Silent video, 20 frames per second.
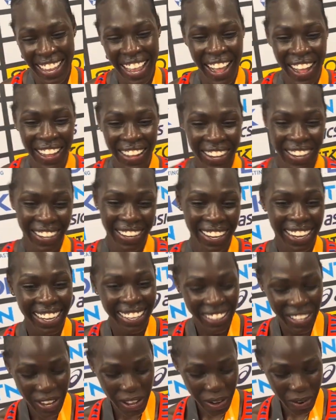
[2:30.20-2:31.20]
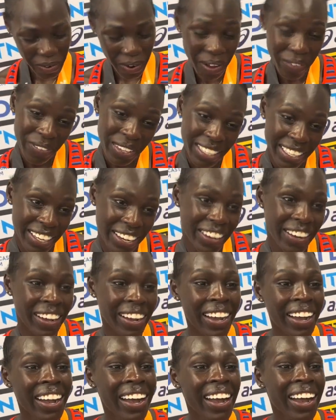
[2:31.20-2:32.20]
Yeah. I'm super proud of you. No, problem. Thank you.
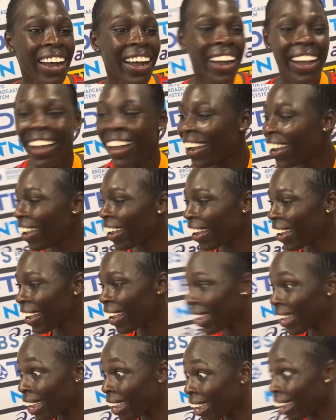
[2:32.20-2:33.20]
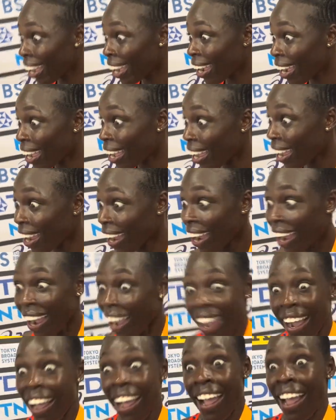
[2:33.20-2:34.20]
Thank you. I think you Coming in,
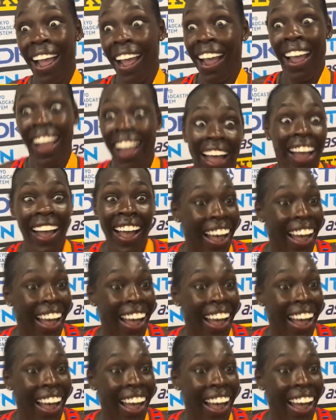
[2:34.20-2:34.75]
Bobby said you may not